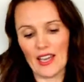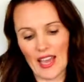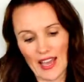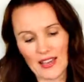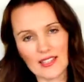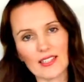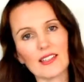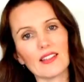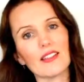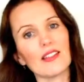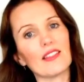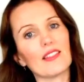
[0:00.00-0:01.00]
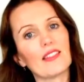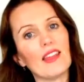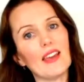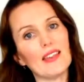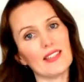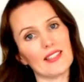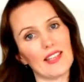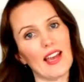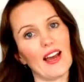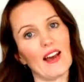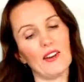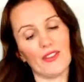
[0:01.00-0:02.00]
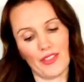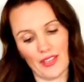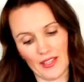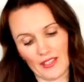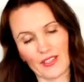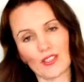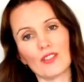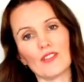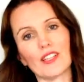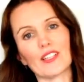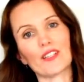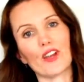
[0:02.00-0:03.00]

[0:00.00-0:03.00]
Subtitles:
and that is how the cervix